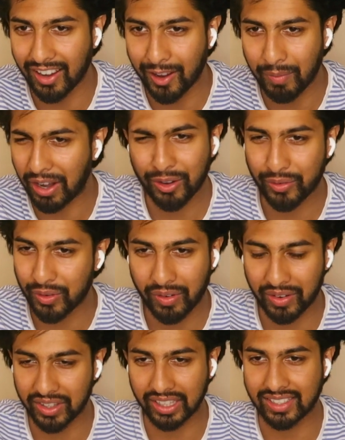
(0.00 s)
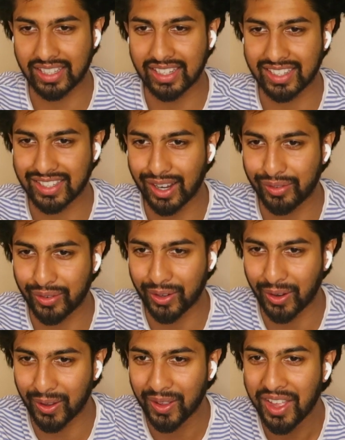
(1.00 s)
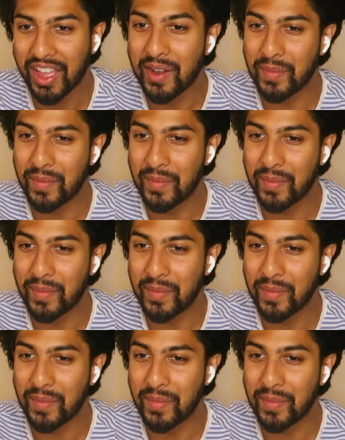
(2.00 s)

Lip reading: I don't know if you've ever like seen his stuff or at all,